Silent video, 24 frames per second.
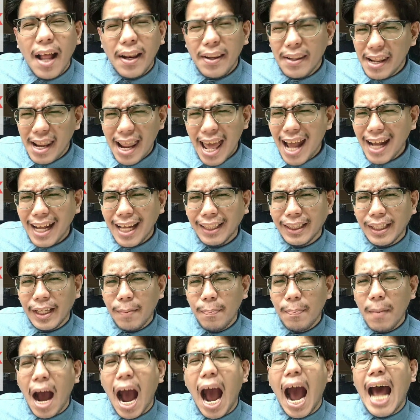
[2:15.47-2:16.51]

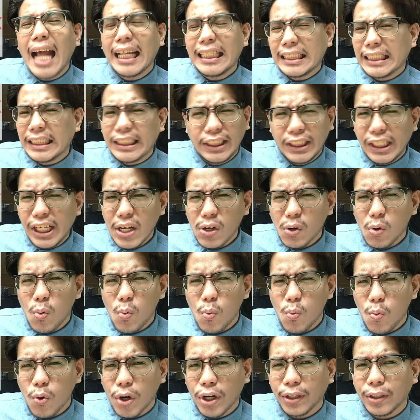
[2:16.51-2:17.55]
negative, at zero
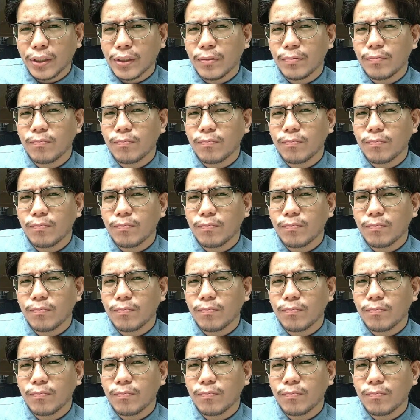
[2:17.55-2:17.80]
work.